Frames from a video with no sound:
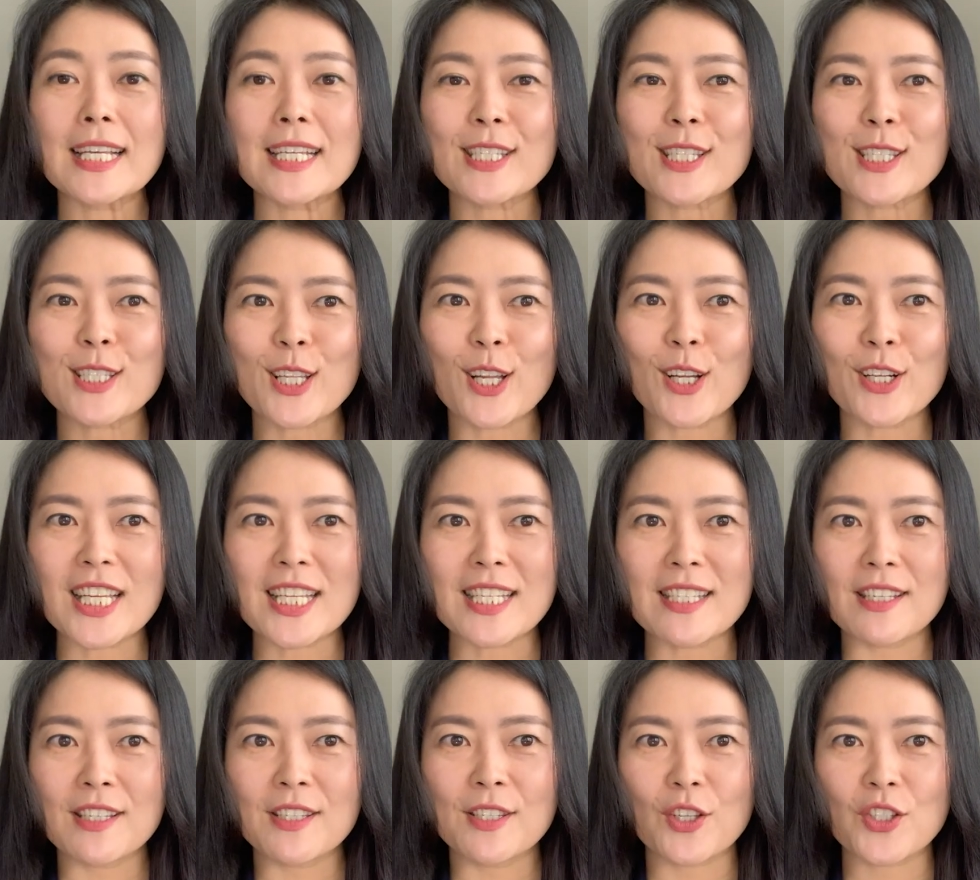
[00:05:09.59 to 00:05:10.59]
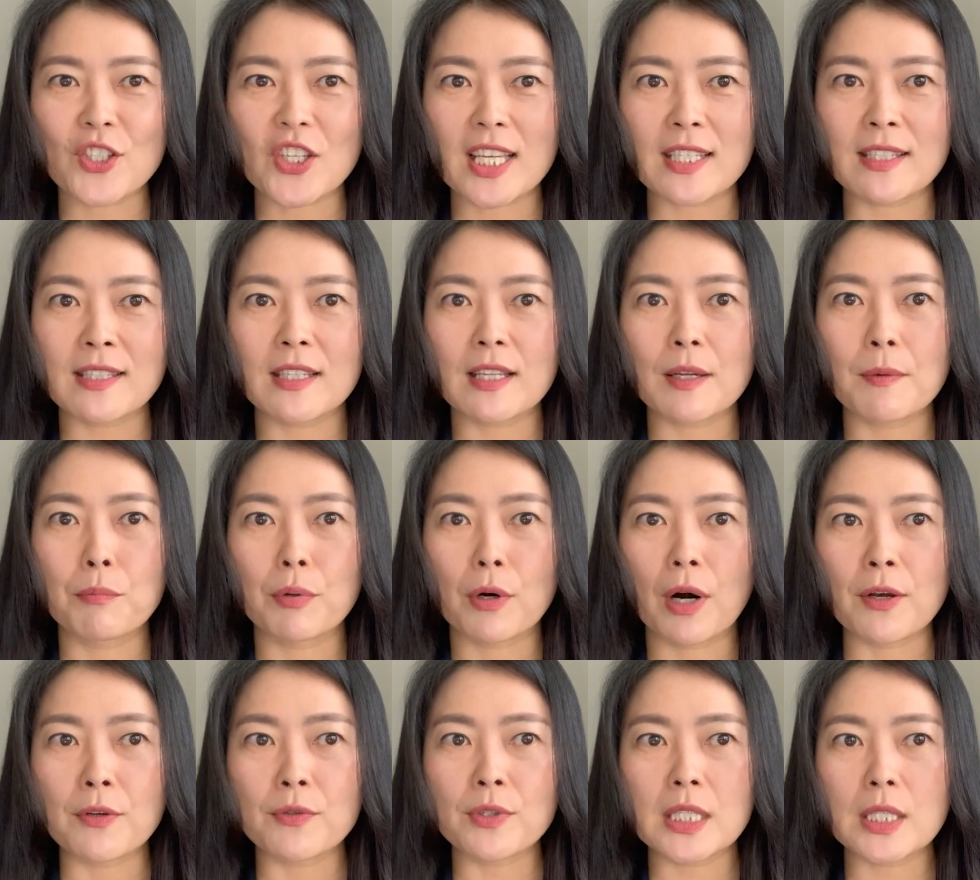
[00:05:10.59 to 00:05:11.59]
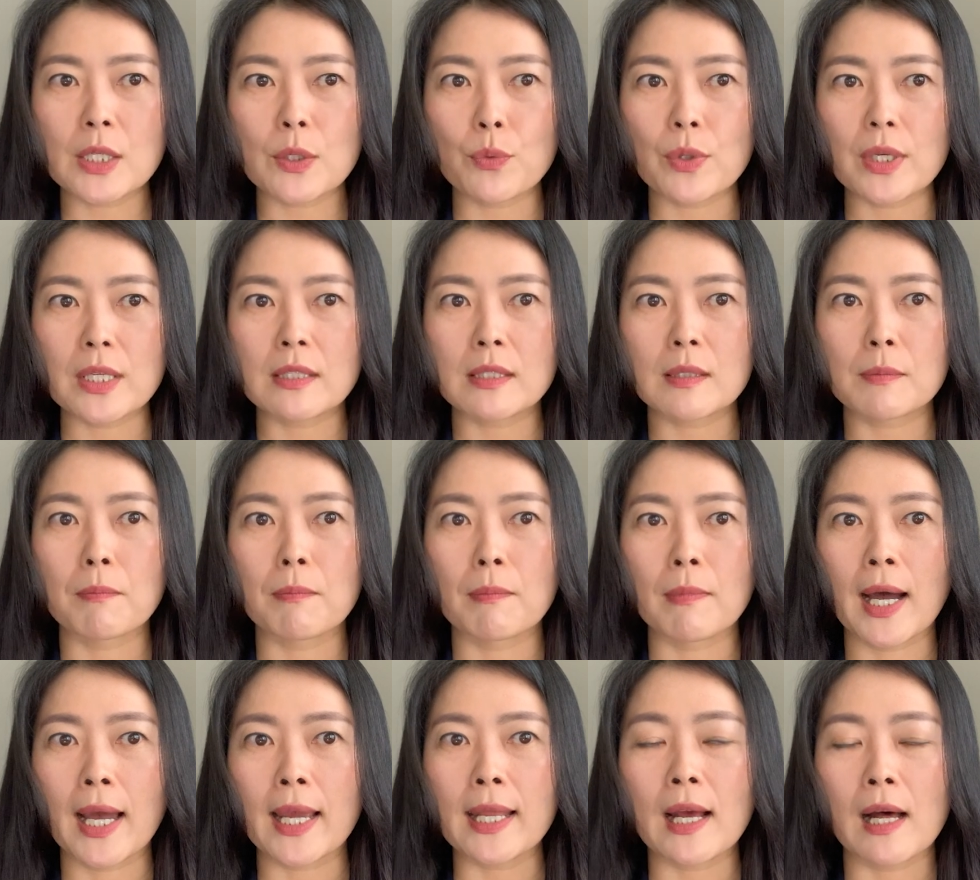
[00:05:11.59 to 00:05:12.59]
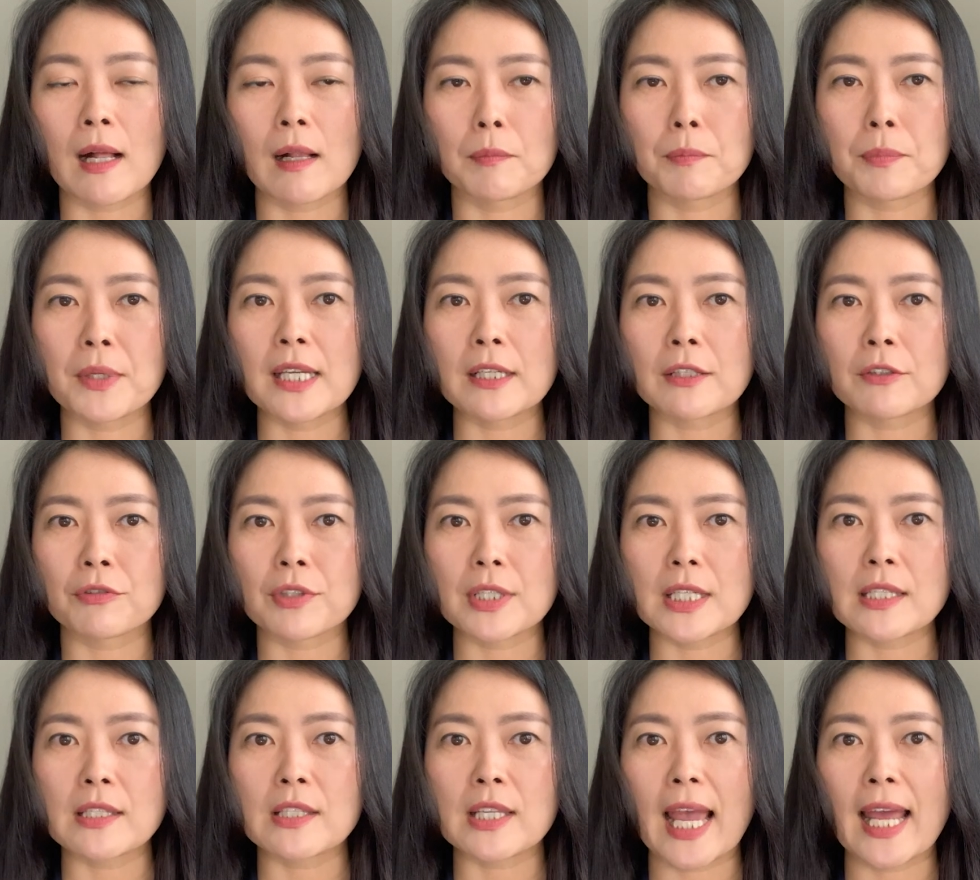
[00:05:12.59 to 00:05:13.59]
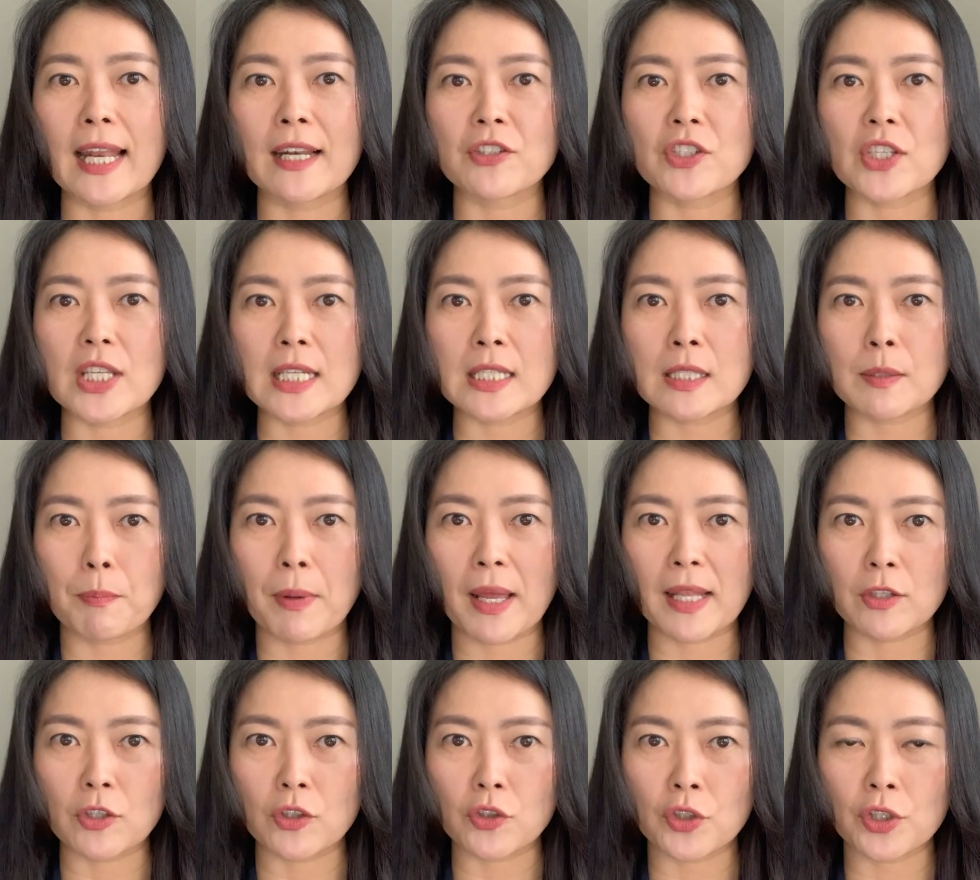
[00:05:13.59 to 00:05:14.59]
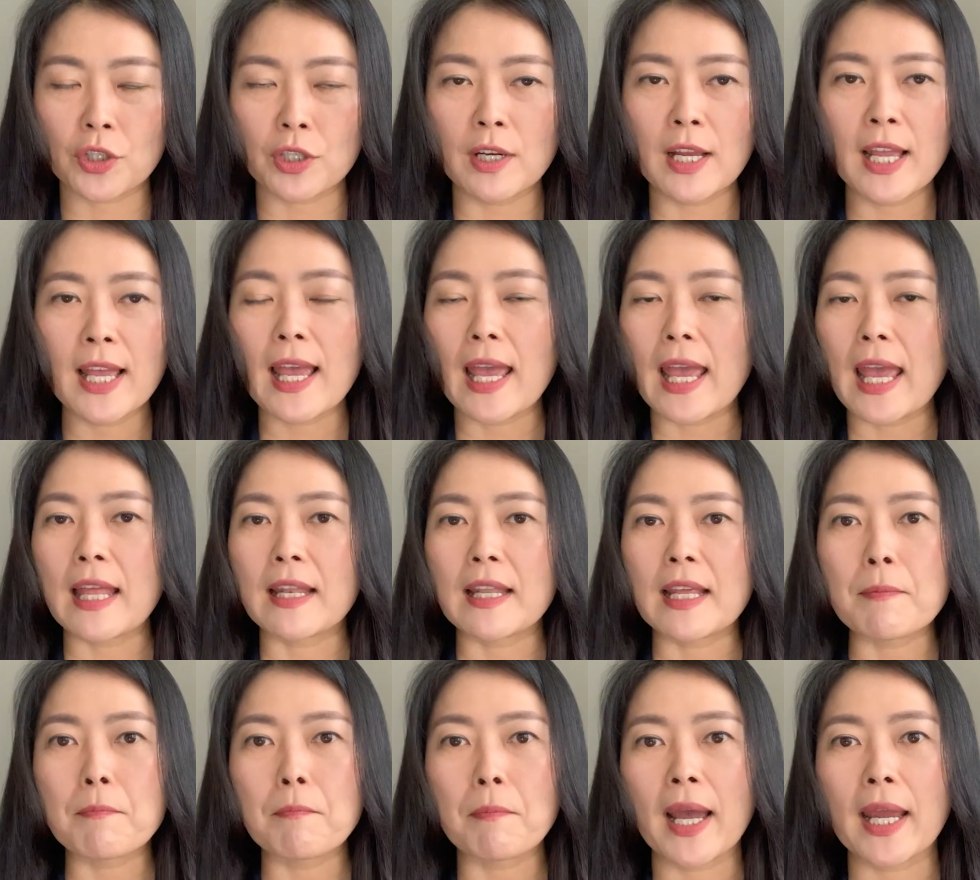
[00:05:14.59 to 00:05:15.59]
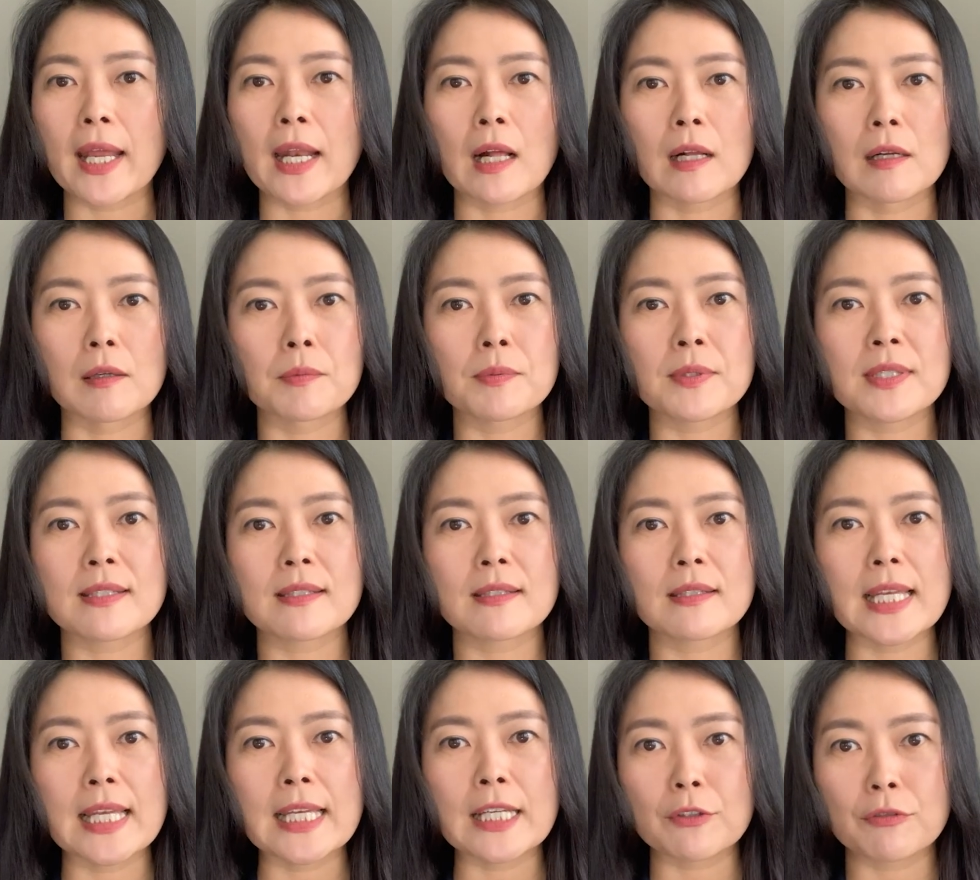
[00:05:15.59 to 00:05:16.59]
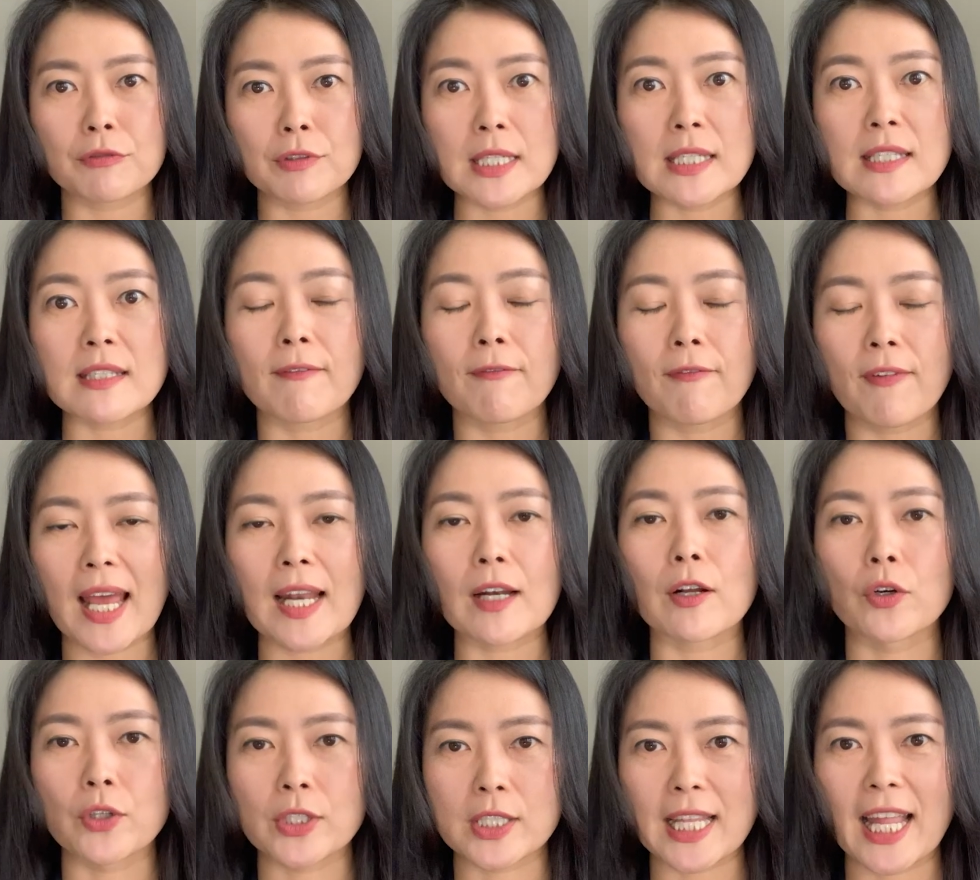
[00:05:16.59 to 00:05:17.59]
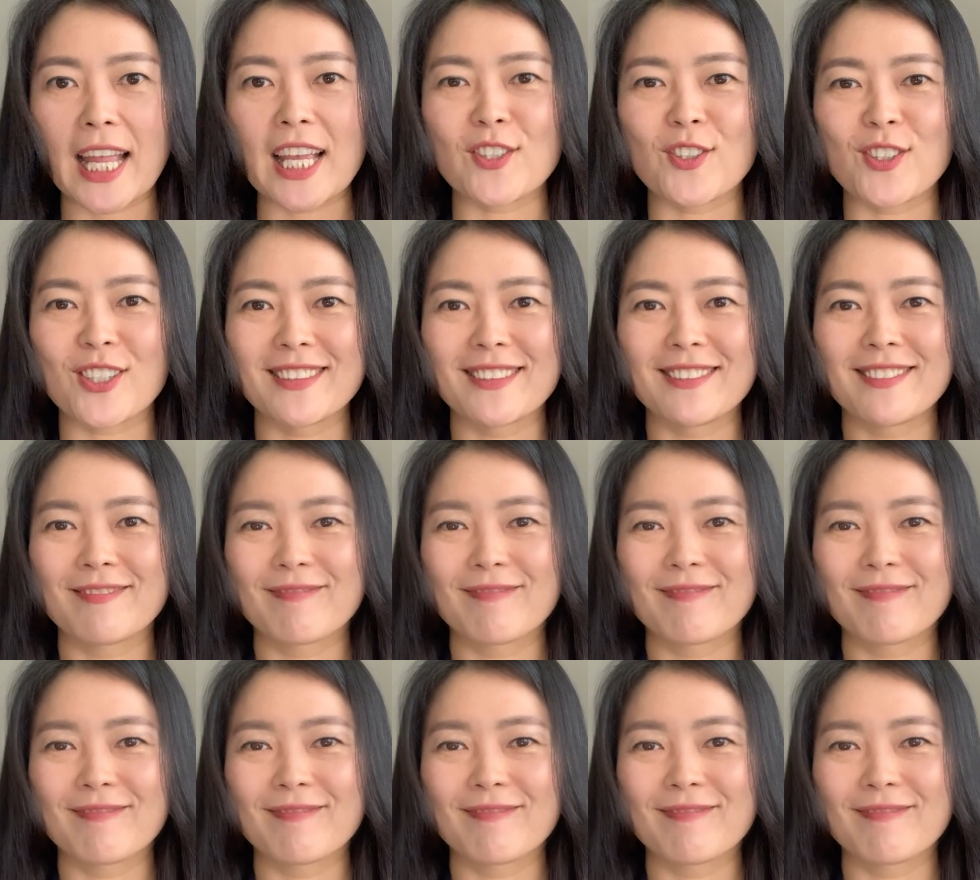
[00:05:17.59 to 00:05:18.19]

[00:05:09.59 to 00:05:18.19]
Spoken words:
Studies suggest that brown seaweeds might help increase energy expenditure and it might help increase fat oxidation.